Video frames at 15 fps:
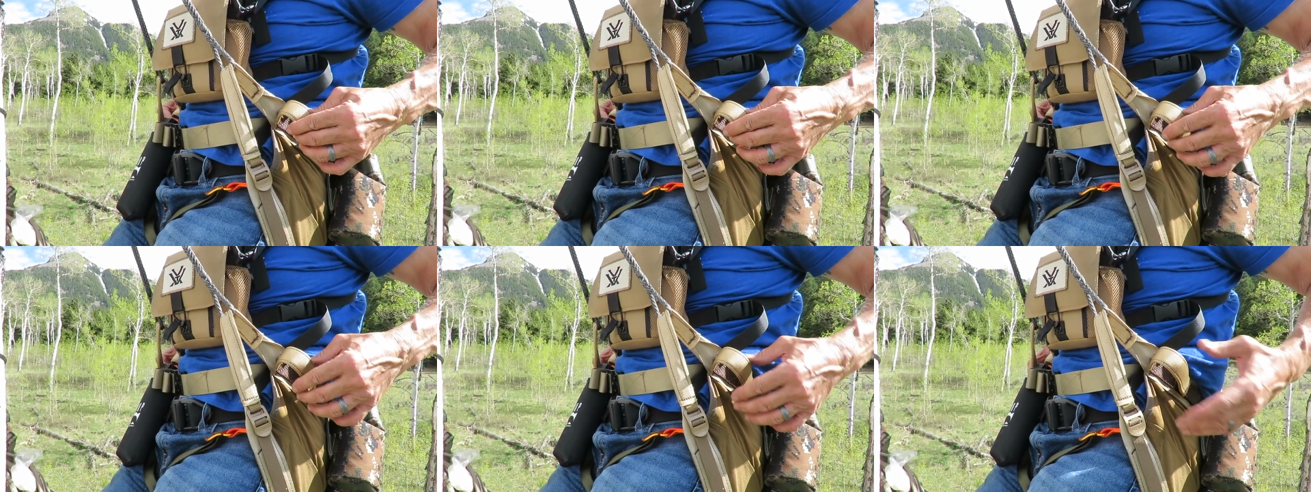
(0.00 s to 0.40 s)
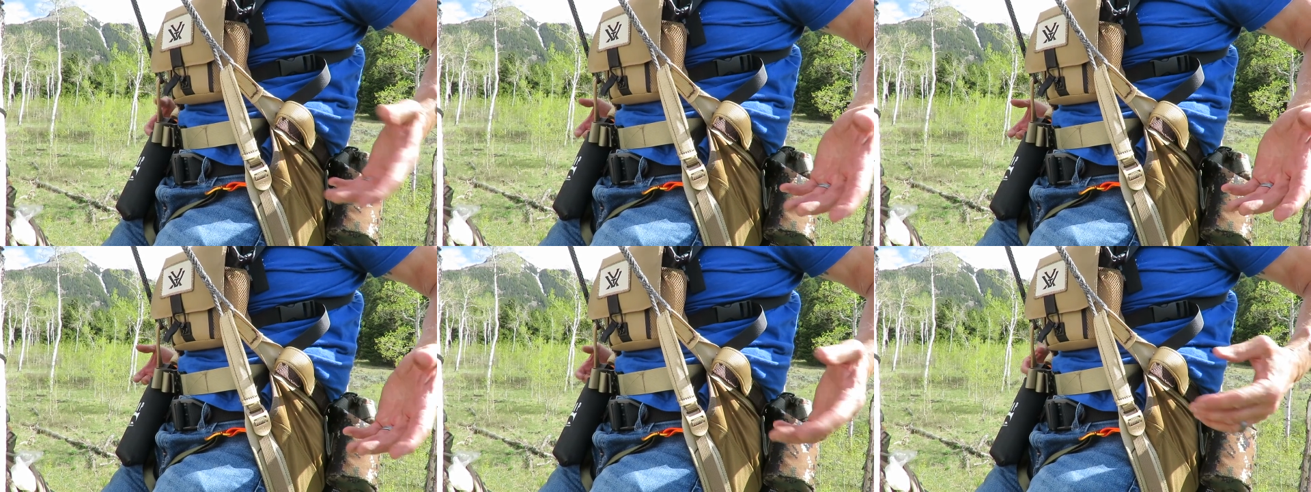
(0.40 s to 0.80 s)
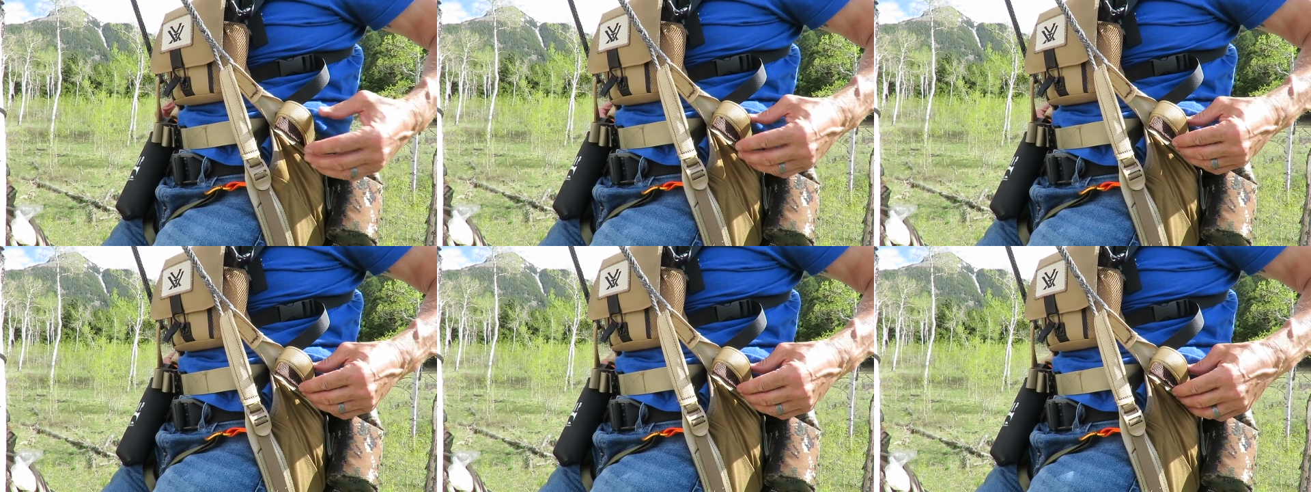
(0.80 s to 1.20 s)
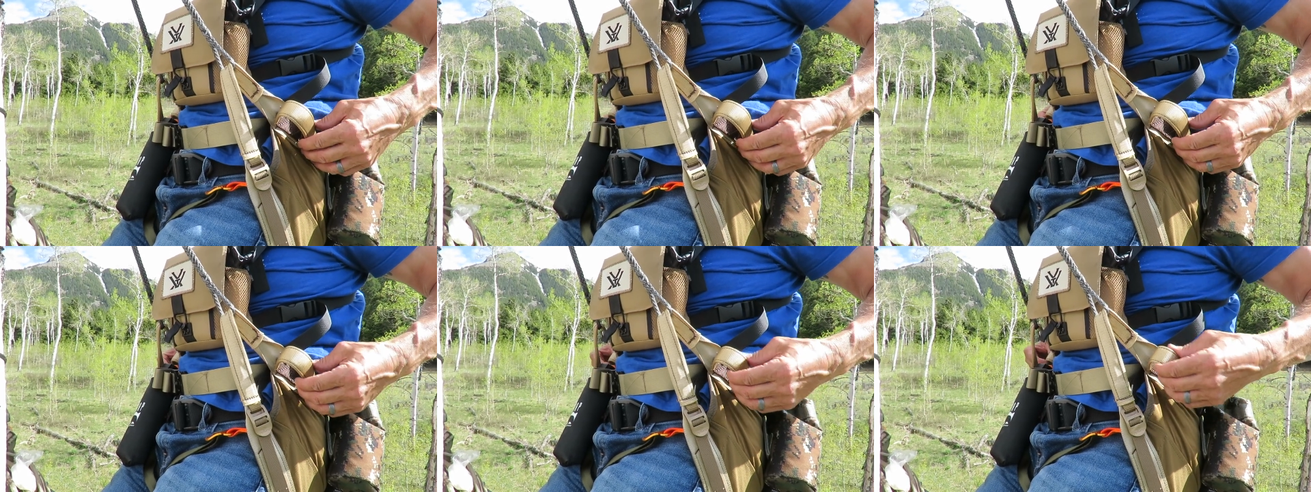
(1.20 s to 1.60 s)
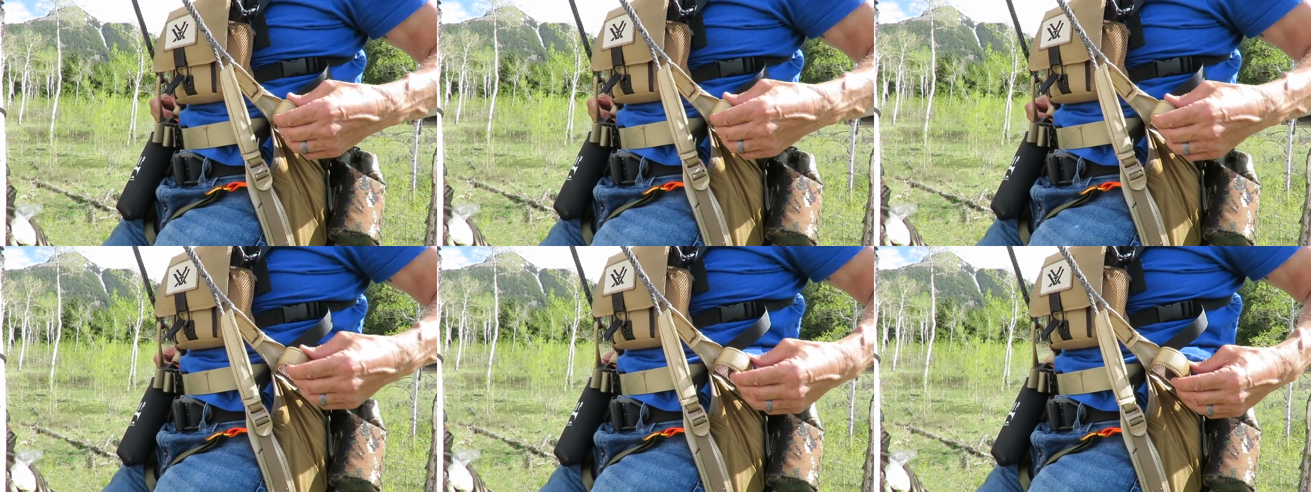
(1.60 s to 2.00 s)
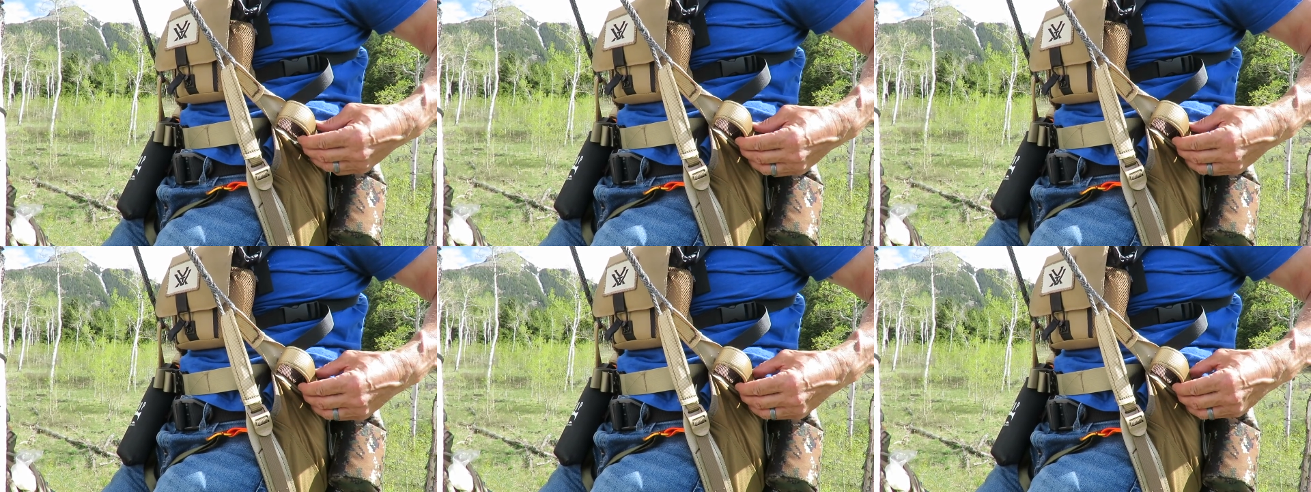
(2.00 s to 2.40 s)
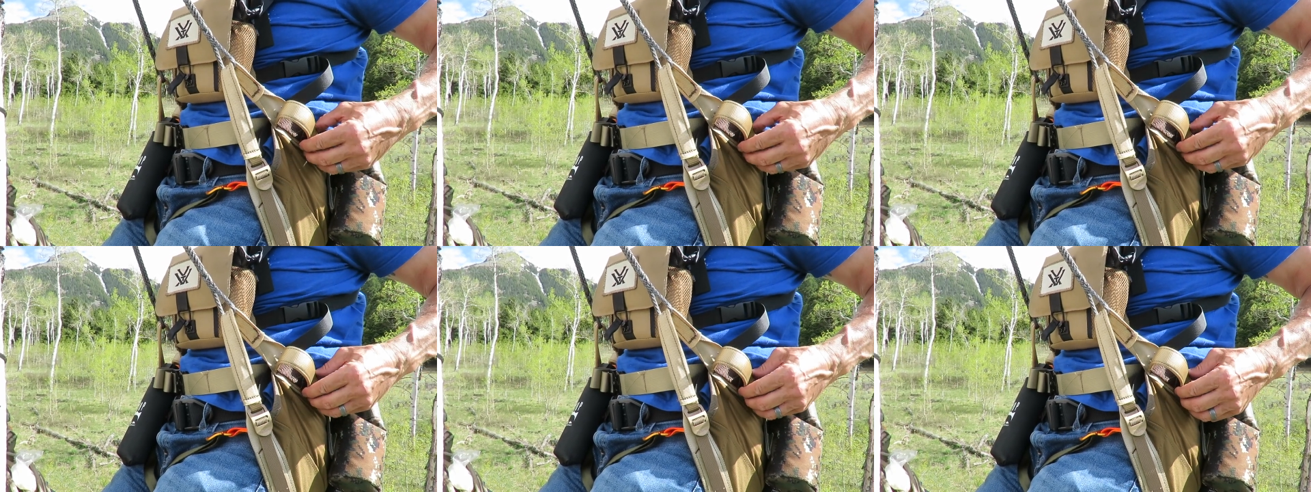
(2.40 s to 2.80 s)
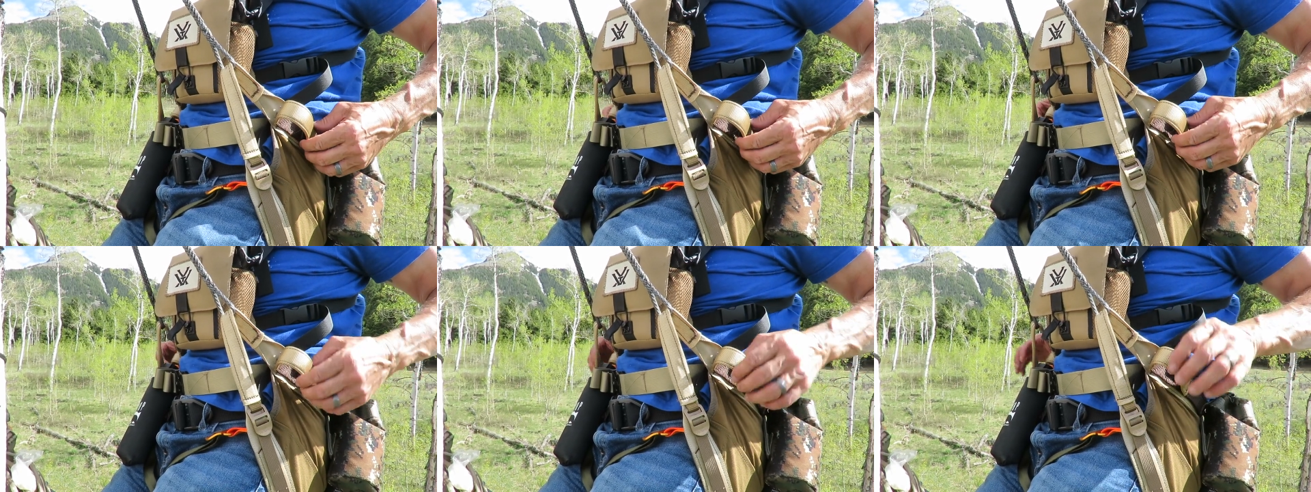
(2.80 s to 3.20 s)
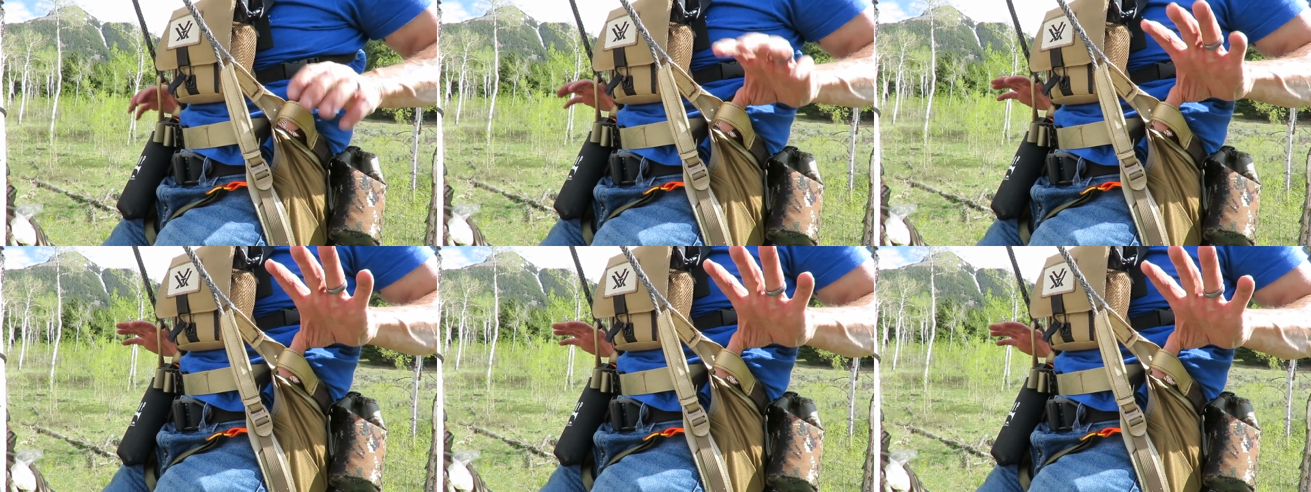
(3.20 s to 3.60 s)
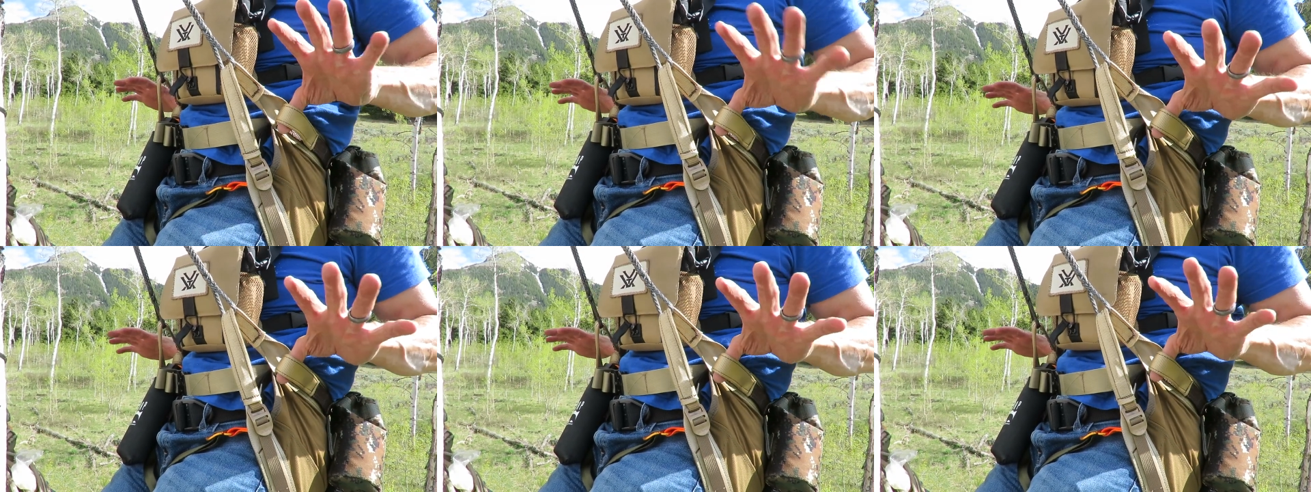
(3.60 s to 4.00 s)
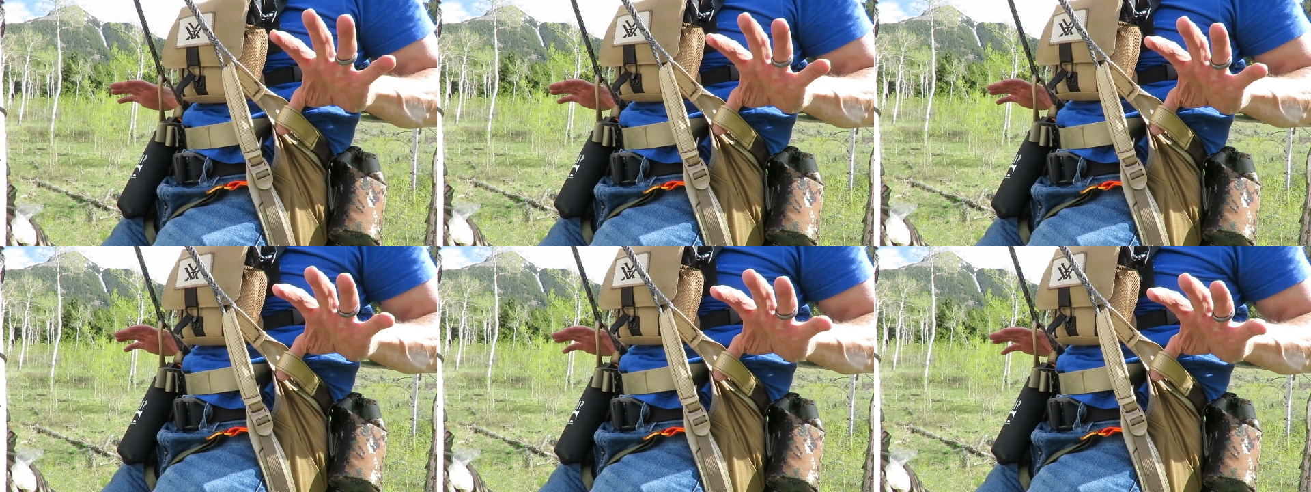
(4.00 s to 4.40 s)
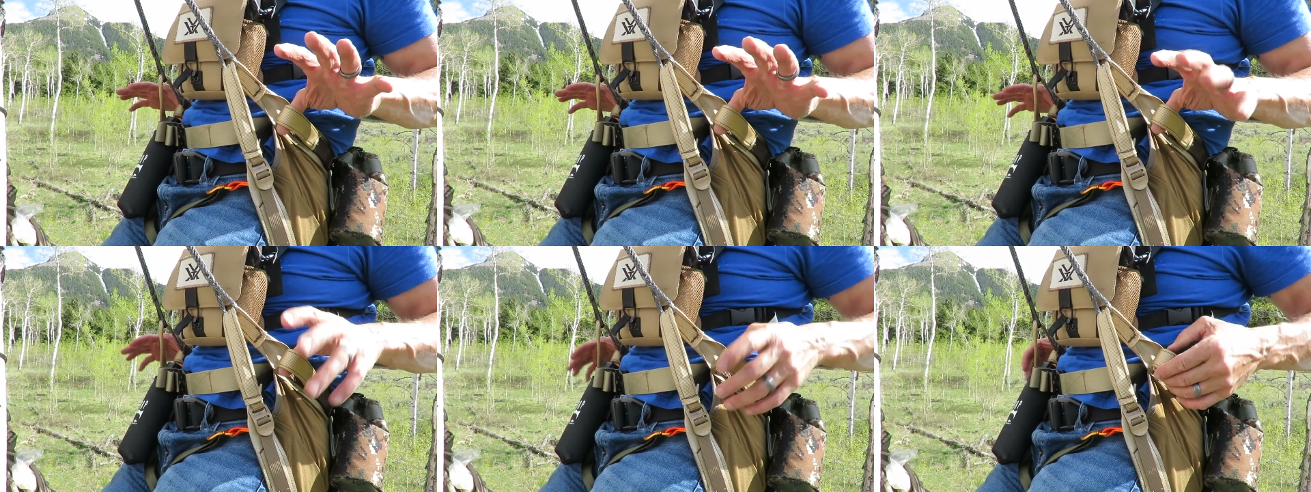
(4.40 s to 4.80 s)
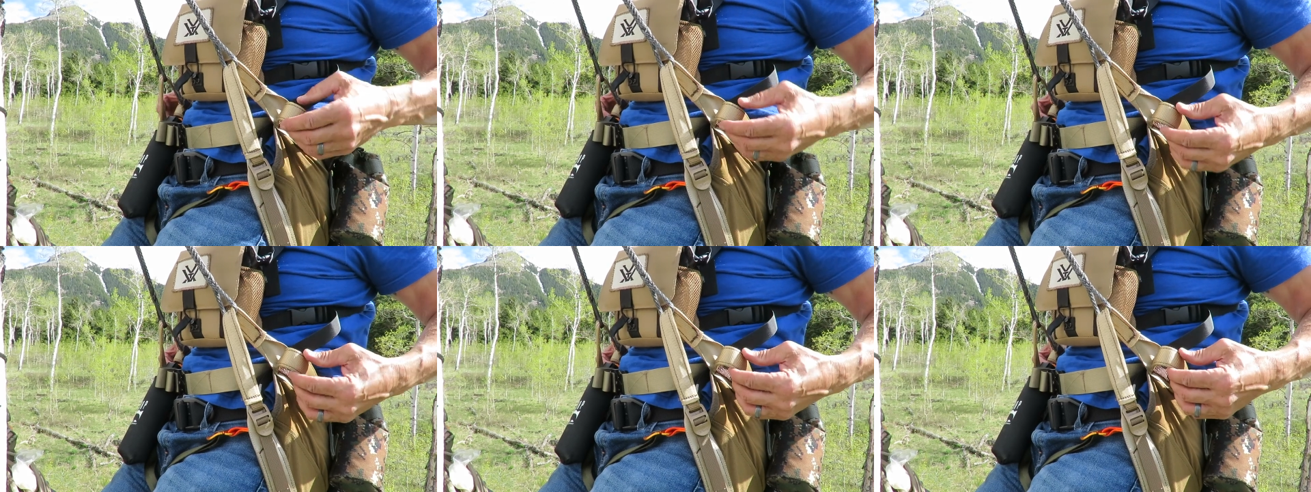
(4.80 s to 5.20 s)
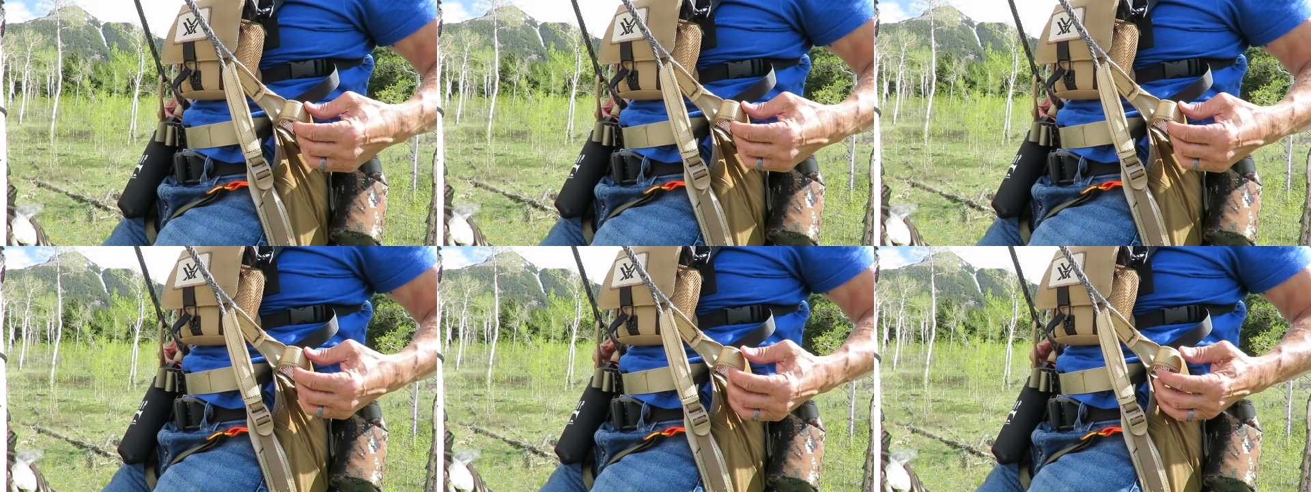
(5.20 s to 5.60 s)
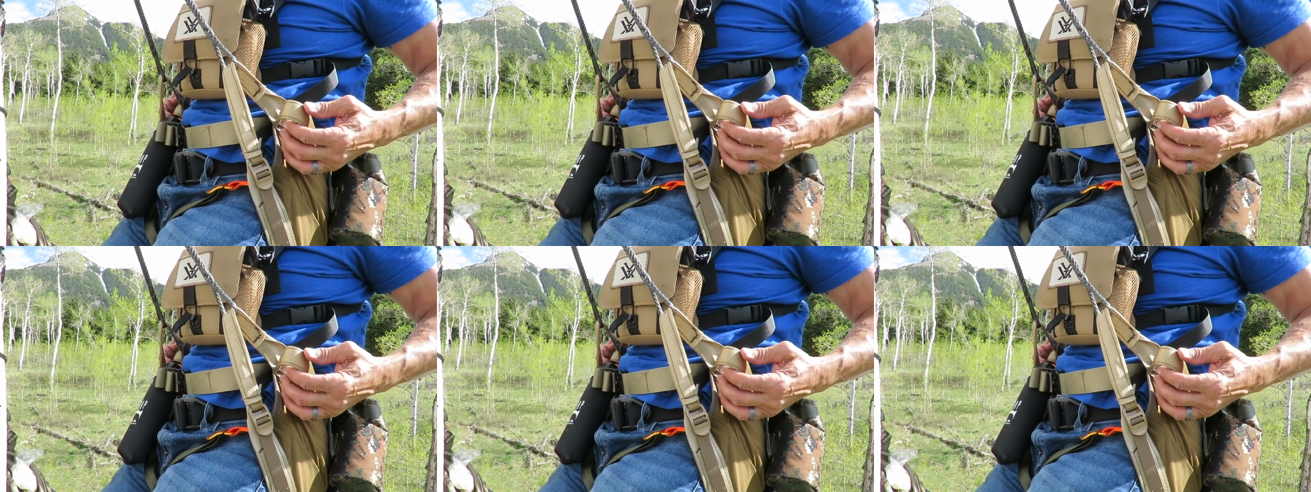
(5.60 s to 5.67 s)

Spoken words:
No face is visible, so there are no lips to read.